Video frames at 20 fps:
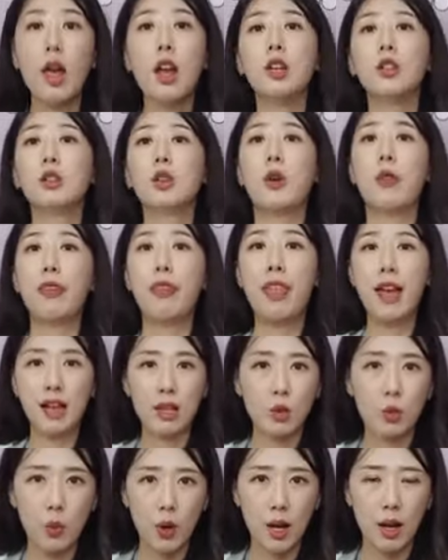So
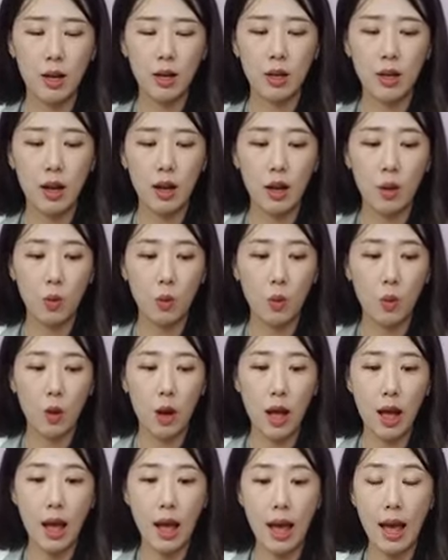that's what
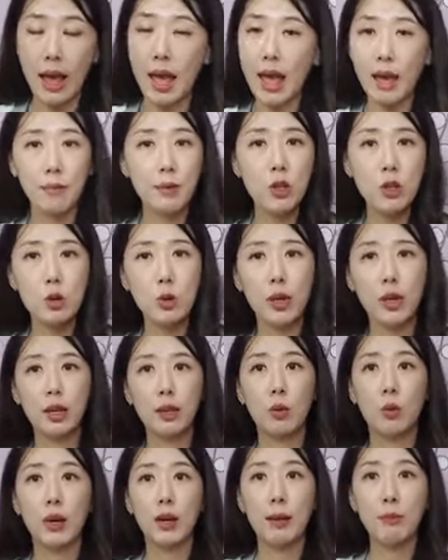I have been doing
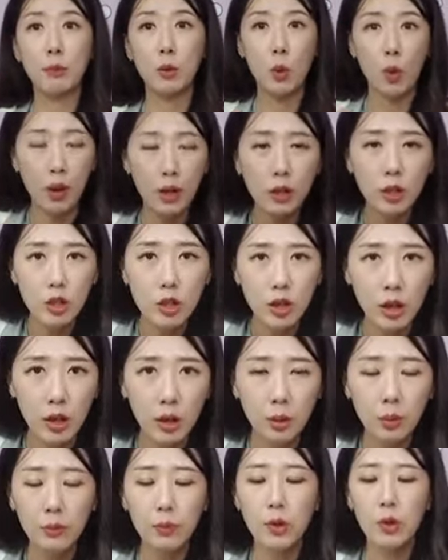and what I'm going to do.